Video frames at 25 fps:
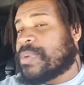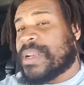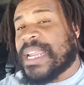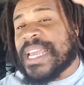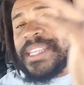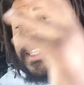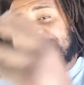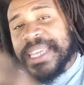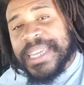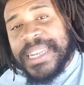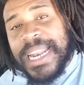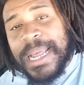when
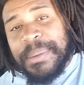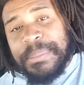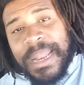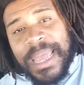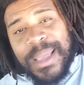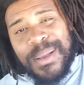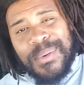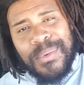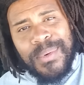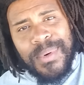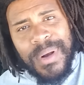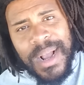they did that, I'm
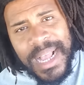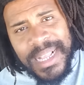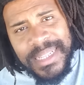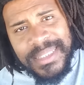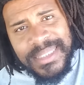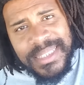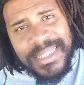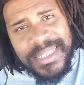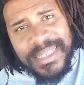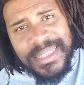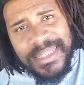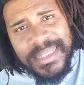like,
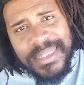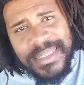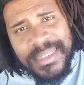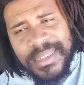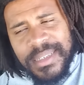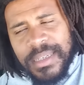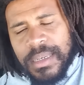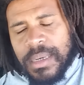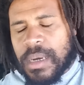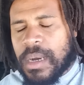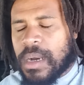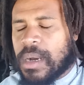what?
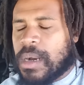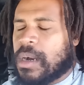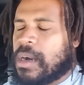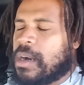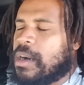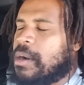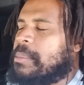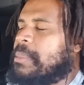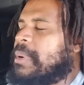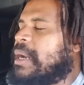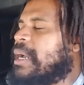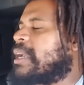
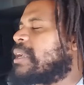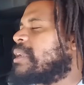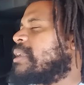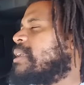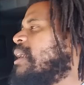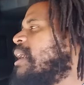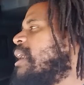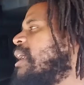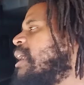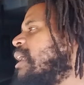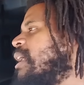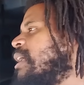Oh my
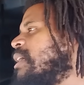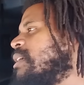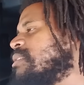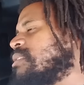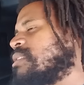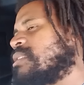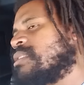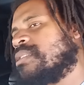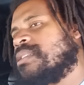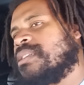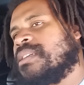gosh.